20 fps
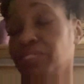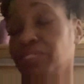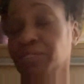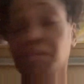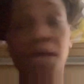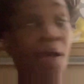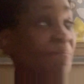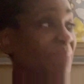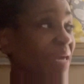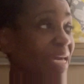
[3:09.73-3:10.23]

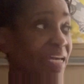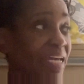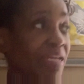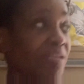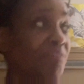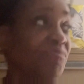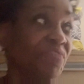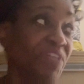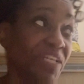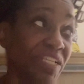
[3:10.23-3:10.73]
I'm making
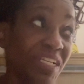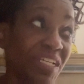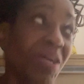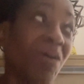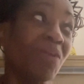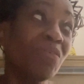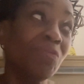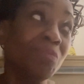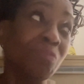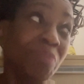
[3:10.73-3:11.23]
a
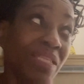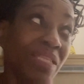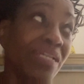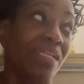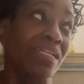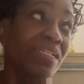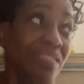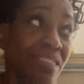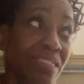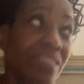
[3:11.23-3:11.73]
video,
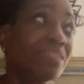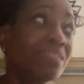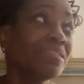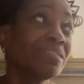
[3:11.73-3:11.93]
please.